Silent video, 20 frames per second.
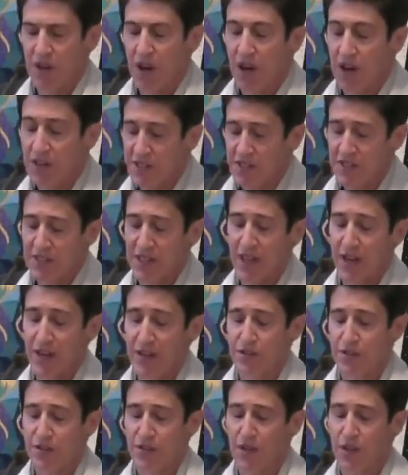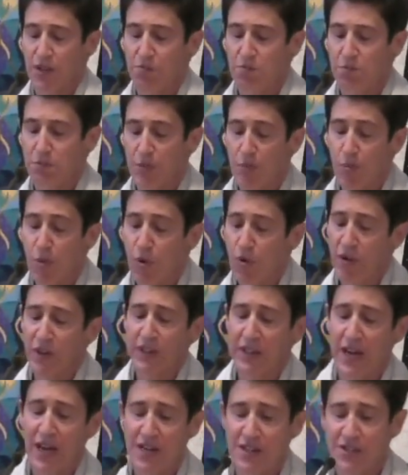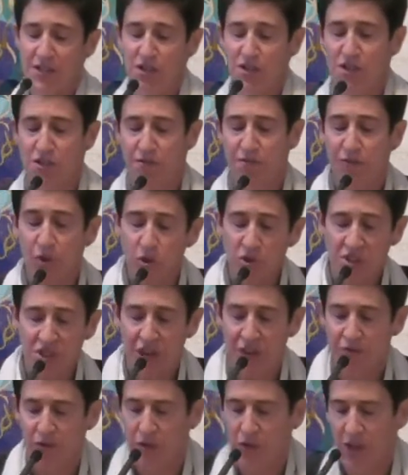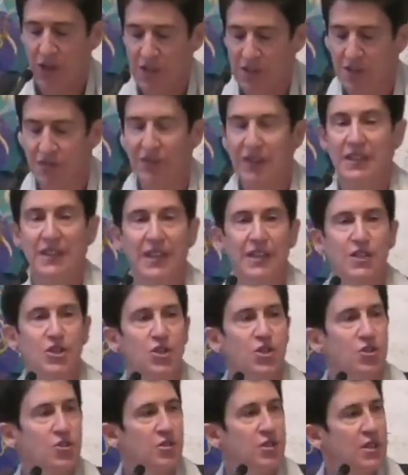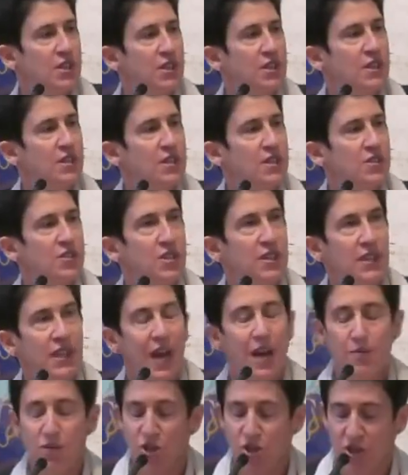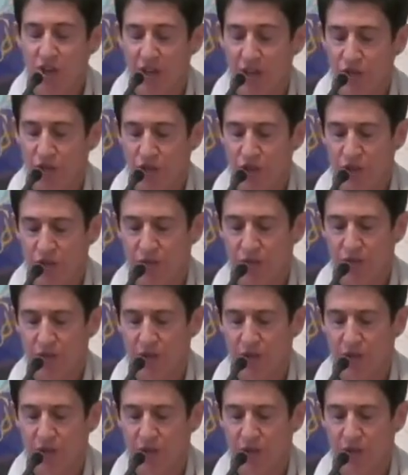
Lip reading: Iceland memorialized its first ever loss of a glacier to climate change.